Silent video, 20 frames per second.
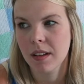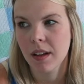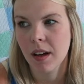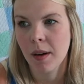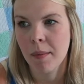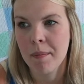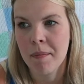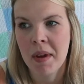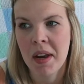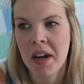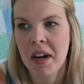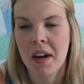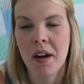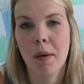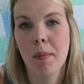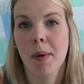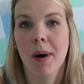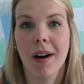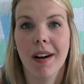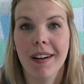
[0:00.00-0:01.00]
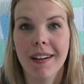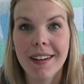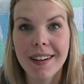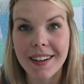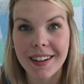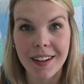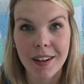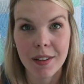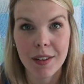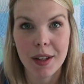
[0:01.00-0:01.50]
a minute apart,
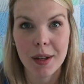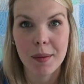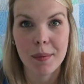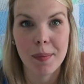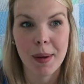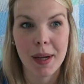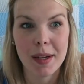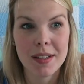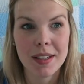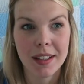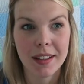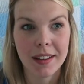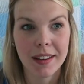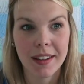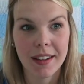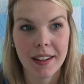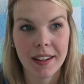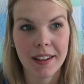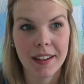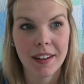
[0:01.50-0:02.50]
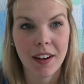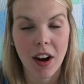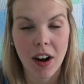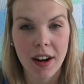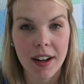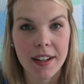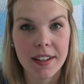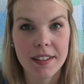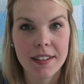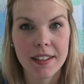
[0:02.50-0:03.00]
you know, like basically
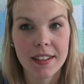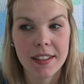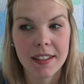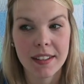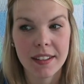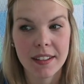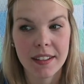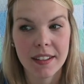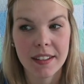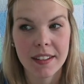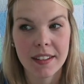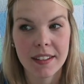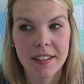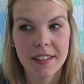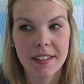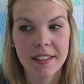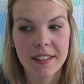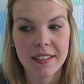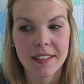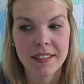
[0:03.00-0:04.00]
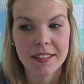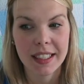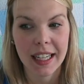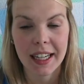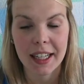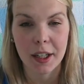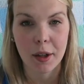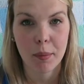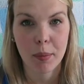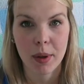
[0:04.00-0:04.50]
not
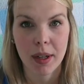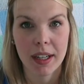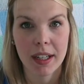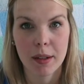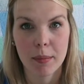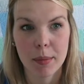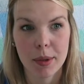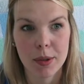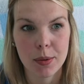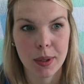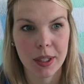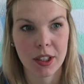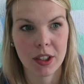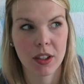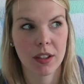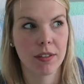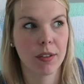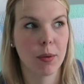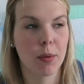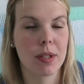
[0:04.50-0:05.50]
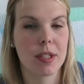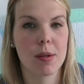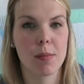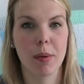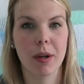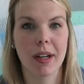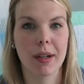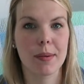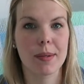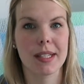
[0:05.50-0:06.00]
getting a break in between, or if it was a
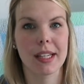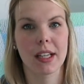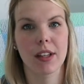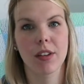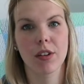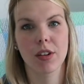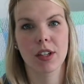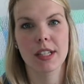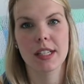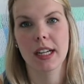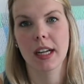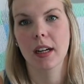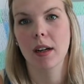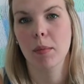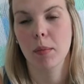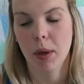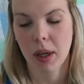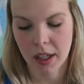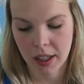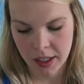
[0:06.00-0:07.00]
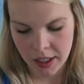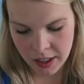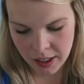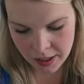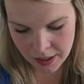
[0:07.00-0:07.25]
break, it was like 30-second break.